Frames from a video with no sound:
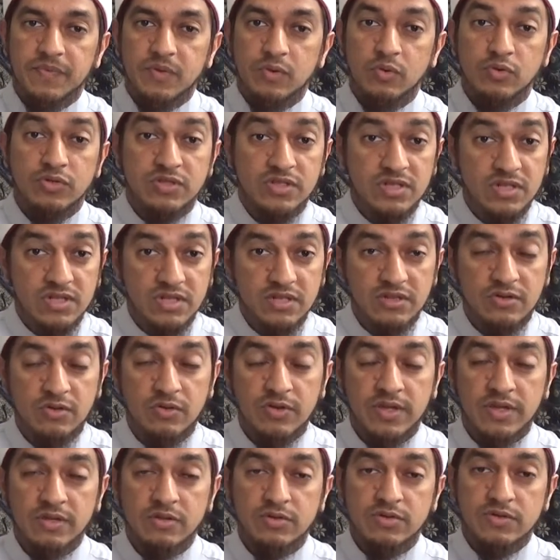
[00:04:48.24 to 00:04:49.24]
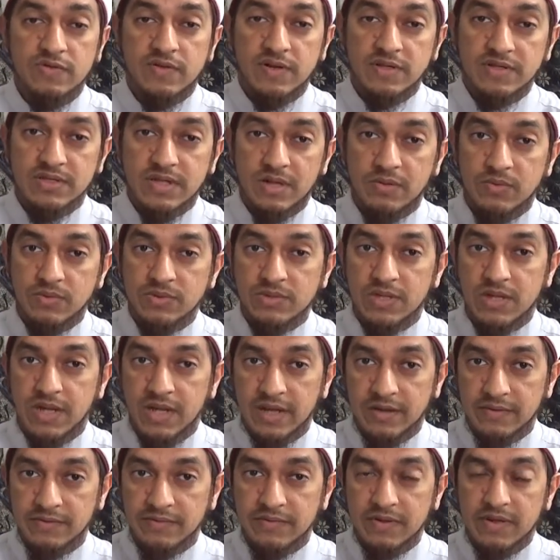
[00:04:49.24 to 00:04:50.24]
who still didn't know that Yusuf alayhi salam was
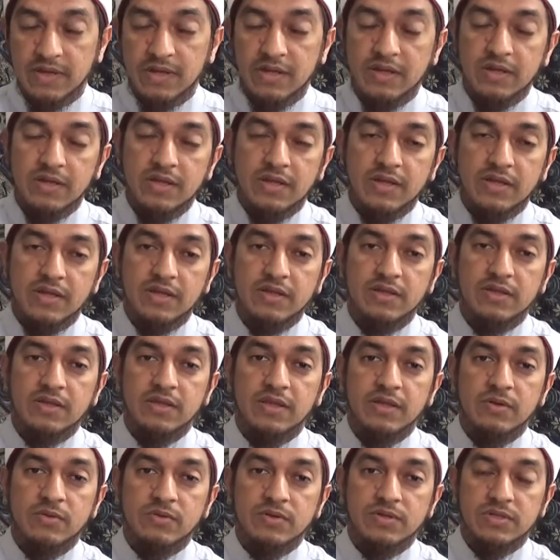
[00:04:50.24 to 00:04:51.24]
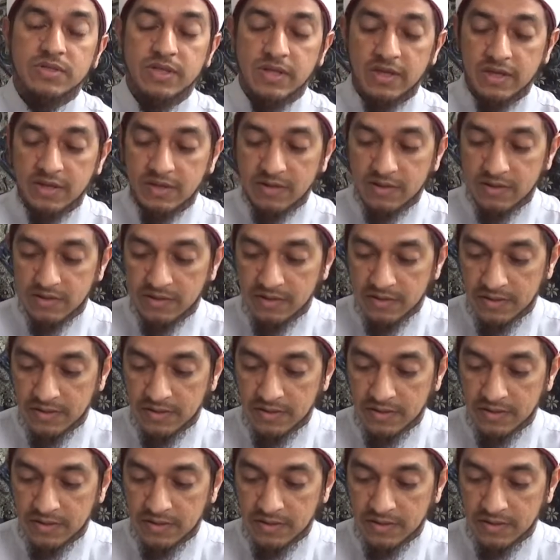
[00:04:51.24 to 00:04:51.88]
alive, they were saying